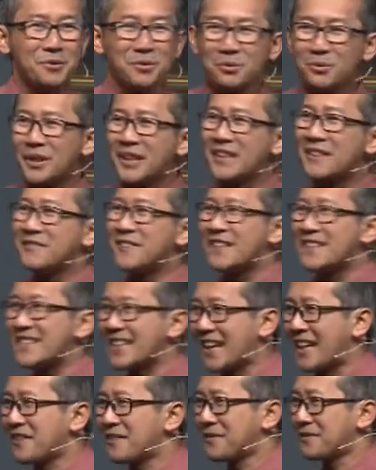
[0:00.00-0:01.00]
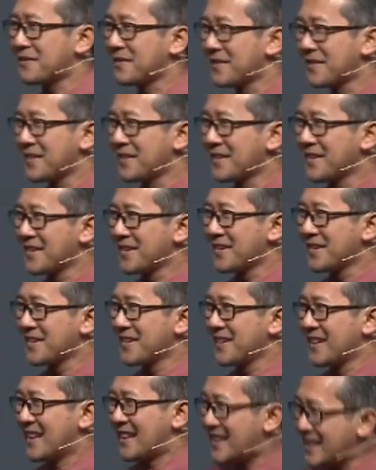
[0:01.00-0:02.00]
we live his life.
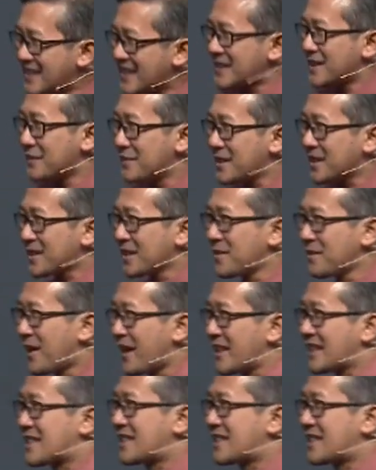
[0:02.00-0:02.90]
This is the reason why it's